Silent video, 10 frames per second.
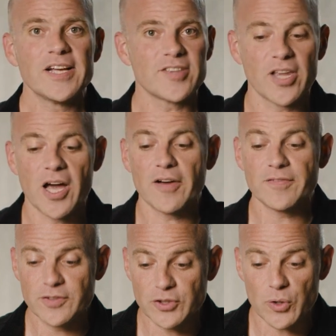is
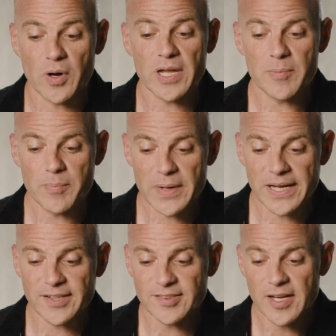love, joy,
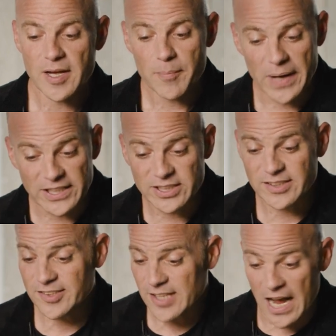peace,
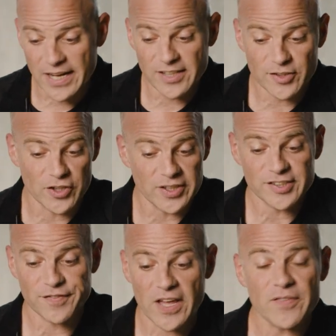patience, kindness,
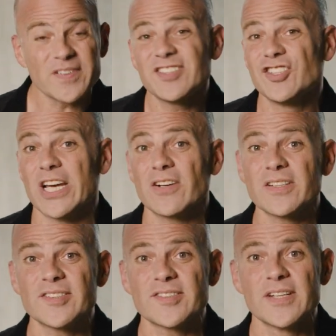goodness, faithfulness,
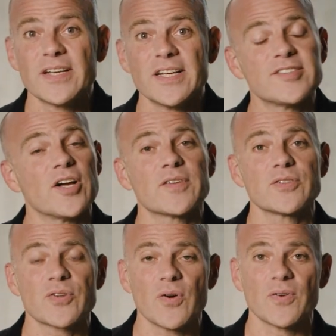gentleness, and
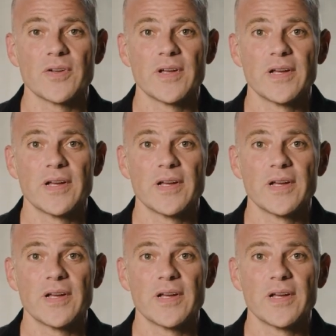self-control.